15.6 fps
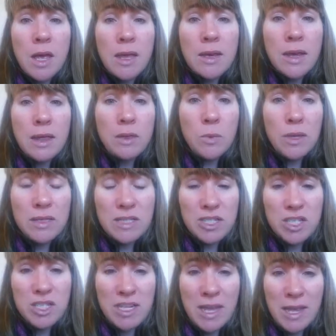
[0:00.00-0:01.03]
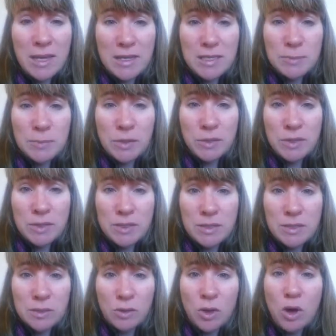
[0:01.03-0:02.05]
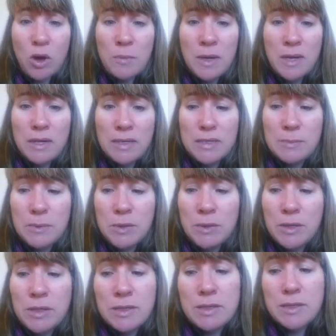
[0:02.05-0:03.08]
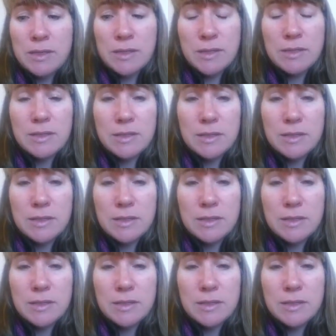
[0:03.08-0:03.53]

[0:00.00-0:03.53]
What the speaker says: Another one's shared experiences or common experiences.